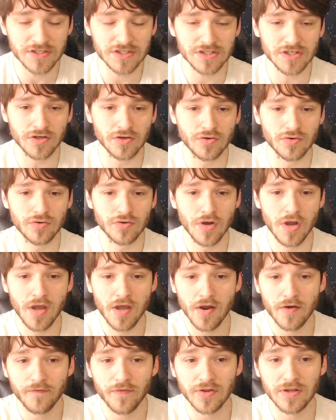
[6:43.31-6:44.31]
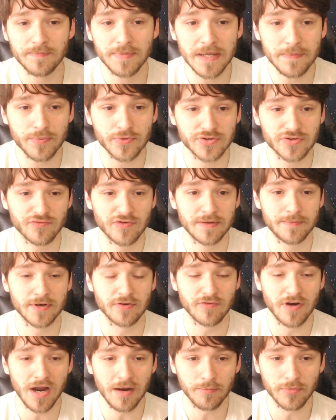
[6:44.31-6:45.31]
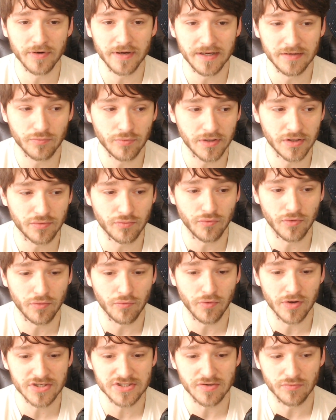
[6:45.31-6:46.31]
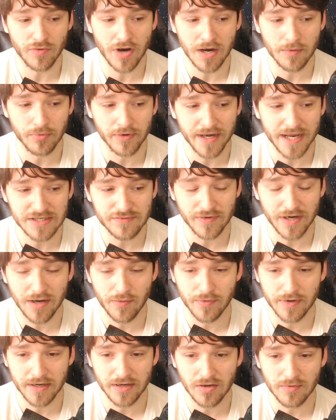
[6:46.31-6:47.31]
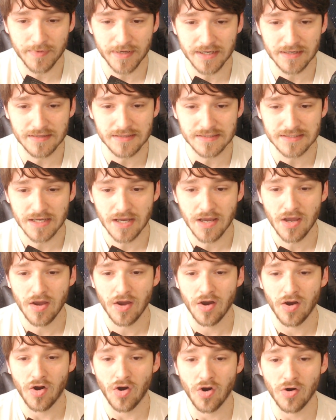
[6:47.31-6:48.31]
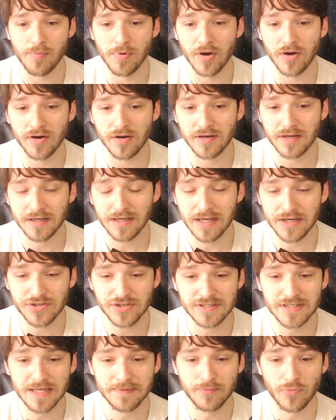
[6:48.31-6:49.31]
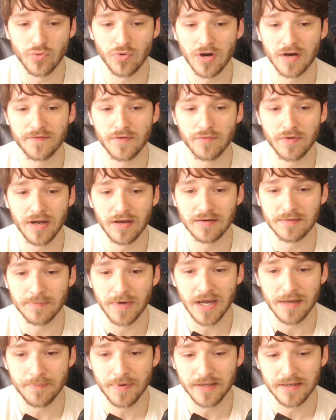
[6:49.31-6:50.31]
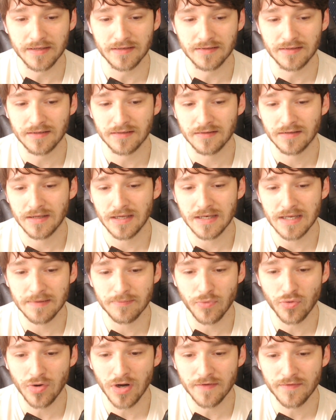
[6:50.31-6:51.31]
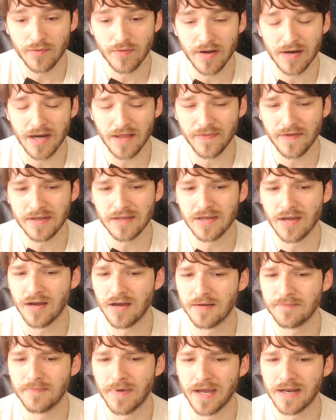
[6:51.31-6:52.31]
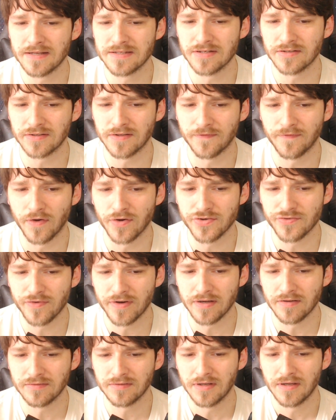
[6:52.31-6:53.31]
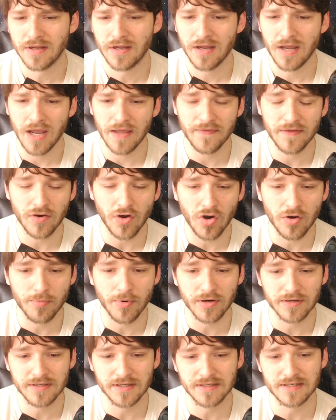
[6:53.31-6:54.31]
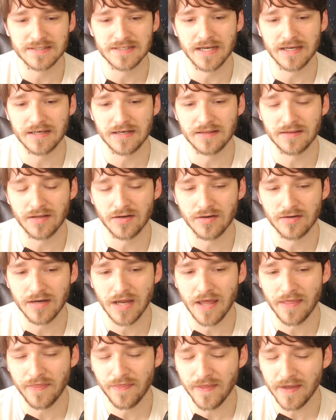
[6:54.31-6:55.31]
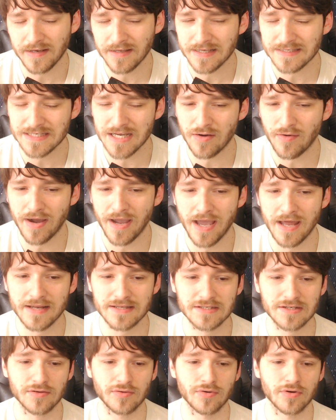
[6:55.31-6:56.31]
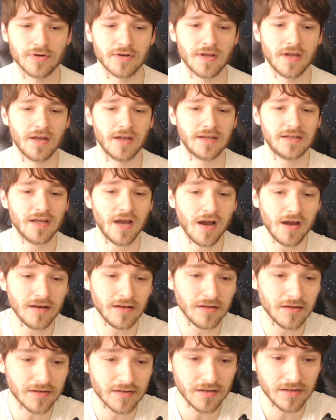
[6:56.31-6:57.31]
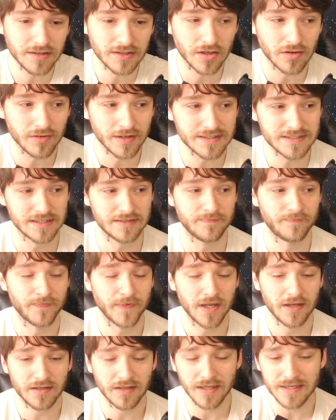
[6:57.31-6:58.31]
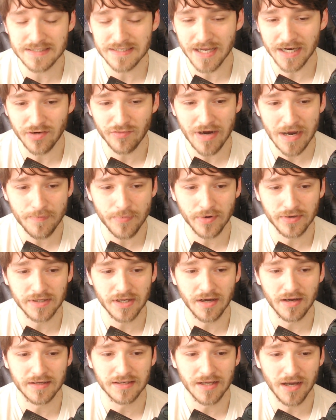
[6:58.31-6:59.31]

So for the people screaming robbery, where's the robbery? That's what I want to know, because Ulberg, he just did more every round, in my opinion. He did more every round. I think Jan might have took the 1st round, and then Ulberg took the 2nd and 3rd. I think that's how I had it scored. Jan looked good, though. Listen, let's not crap on Jan.